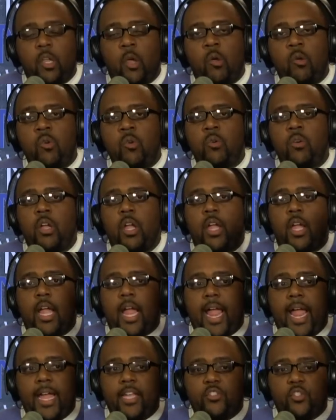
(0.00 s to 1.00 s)
long
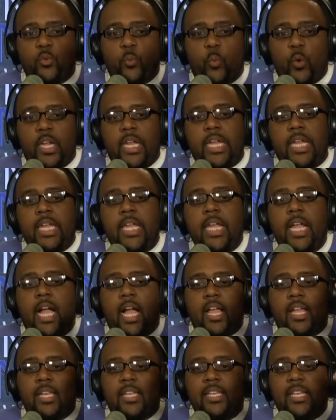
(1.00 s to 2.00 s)
as we
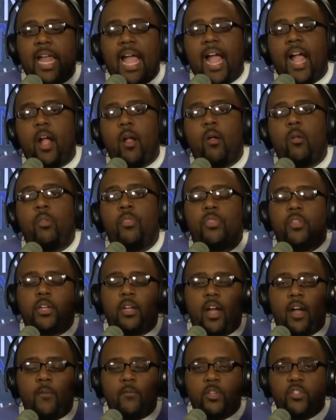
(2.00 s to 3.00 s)
allow the
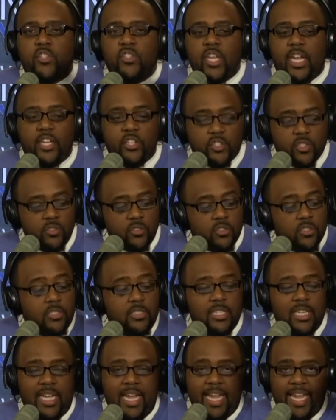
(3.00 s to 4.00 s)
conversations
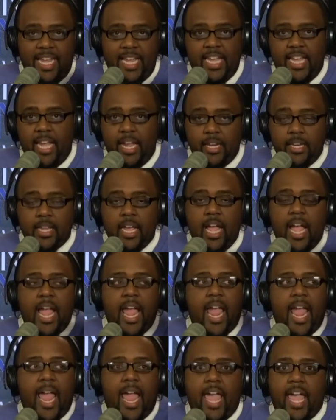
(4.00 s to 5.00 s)
to end
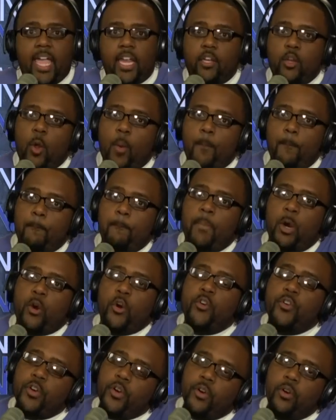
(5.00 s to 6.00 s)
at
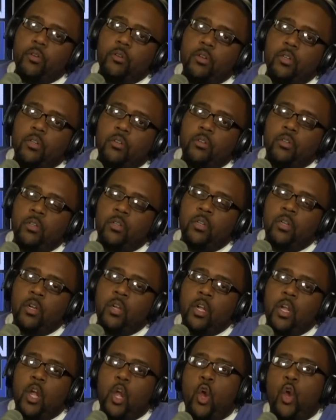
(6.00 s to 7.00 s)
murder,
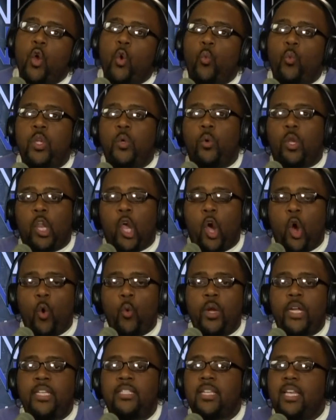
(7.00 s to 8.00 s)
we will
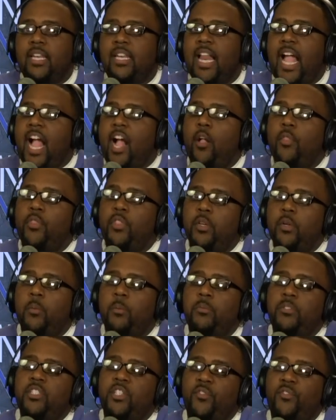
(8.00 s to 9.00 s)
always allow
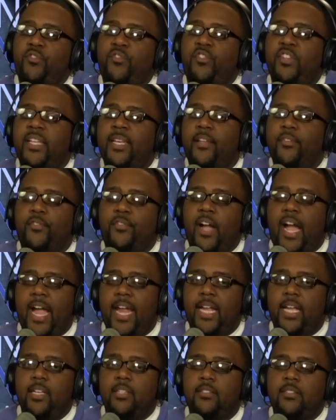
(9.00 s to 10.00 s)
them to
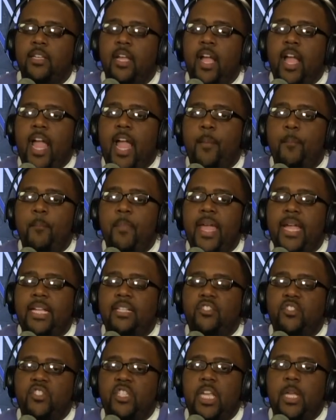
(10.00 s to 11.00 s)
vilify us and make
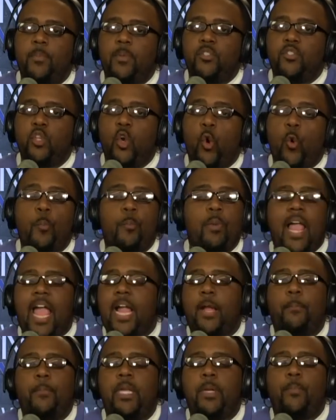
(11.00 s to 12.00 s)
it seem as though
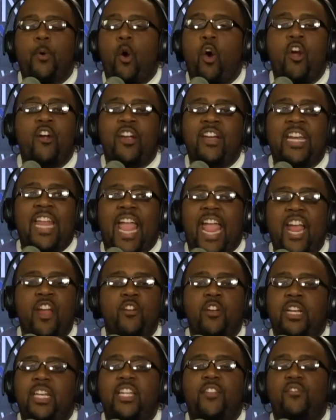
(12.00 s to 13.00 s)
black people are
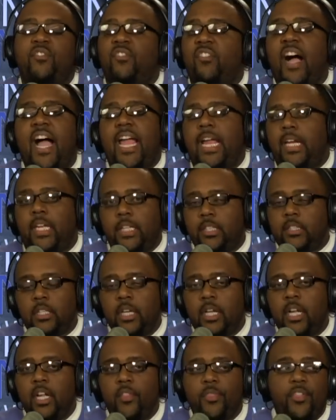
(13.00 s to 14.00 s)
inherently violent.
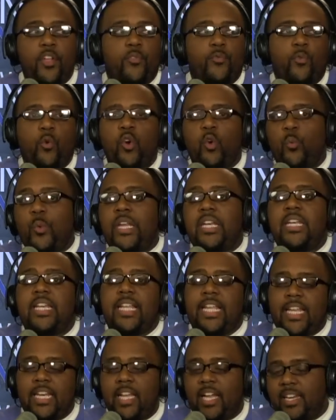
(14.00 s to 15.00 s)
Therefore, we
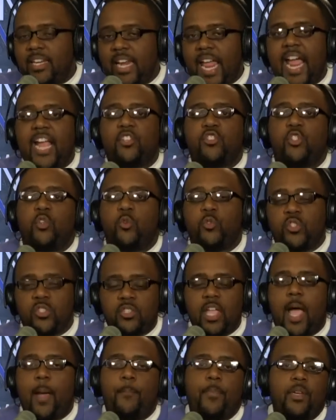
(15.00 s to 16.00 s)
need a national
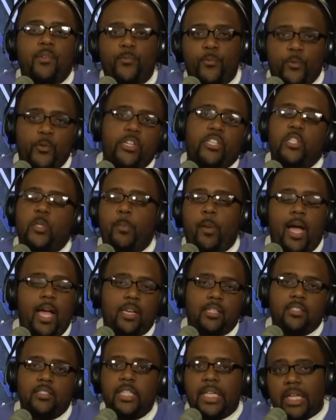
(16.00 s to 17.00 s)
stop and frisk
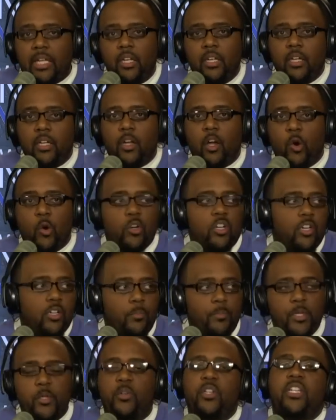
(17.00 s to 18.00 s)
policy on
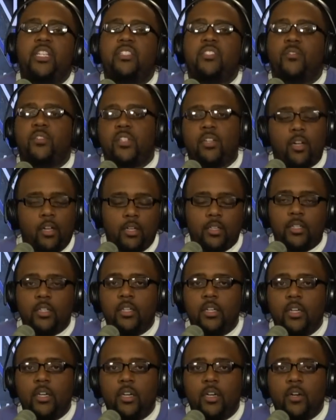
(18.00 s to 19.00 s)
communities of color,
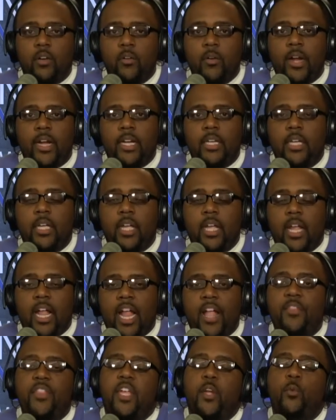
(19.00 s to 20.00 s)
right?
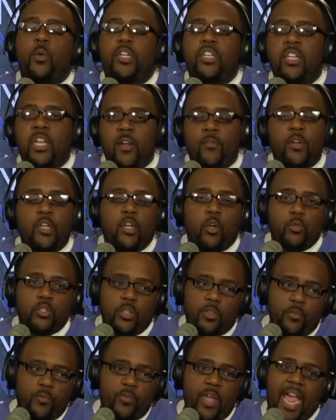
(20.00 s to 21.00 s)
And they will never go
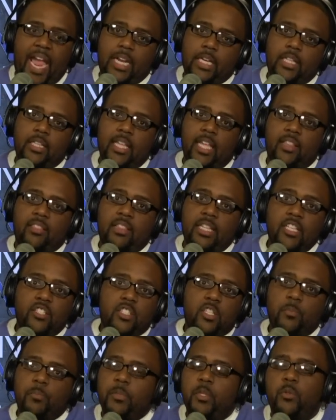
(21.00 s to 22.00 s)
to the fact that
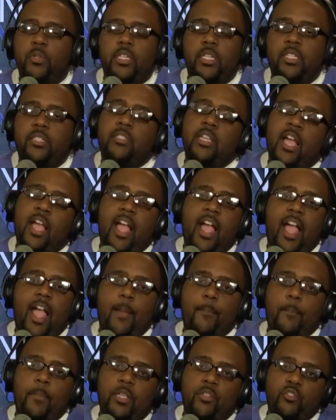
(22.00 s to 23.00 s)
these communities
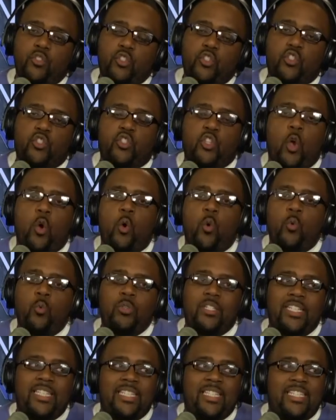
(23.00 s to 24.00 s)
have been
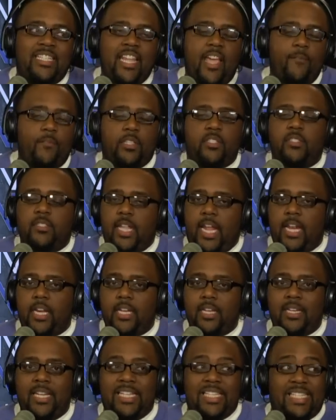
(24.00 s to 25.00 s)
so
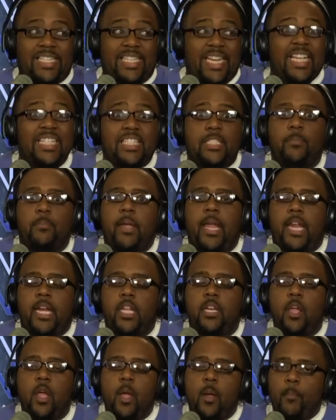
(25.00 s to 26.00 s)
devastated and
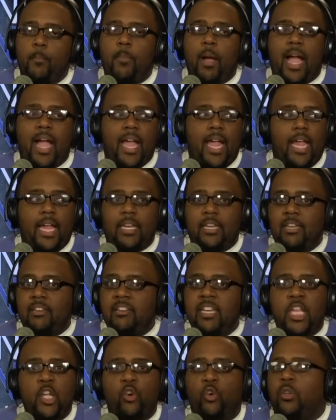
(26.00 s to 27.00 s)
decimated by
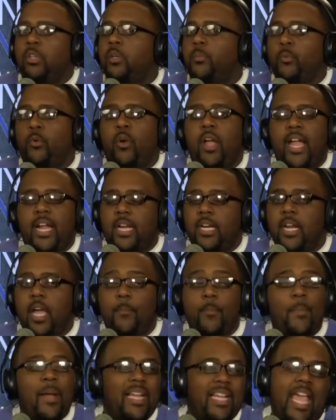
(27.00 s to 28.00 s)
neoliberal
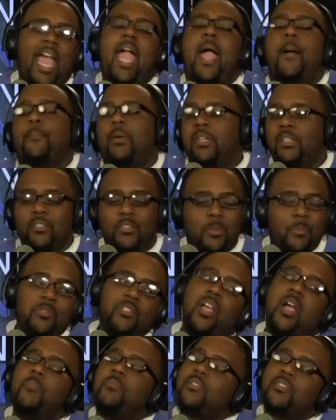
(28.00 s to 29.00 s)
economic by capitalism.
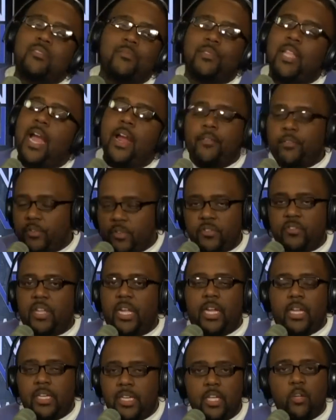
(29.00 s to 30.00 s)
So I'm tired of just
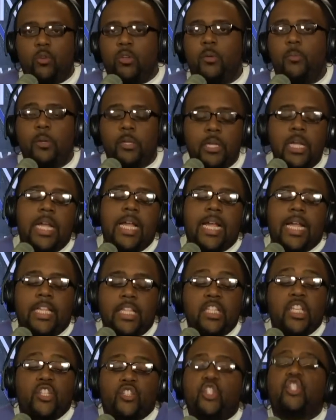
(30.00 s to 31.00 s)
saying neoliberal.
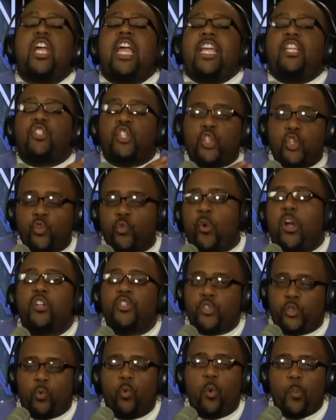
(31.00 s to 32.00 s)
It's a
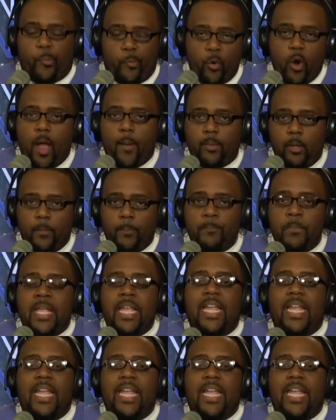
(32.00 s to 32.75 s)
structural problem.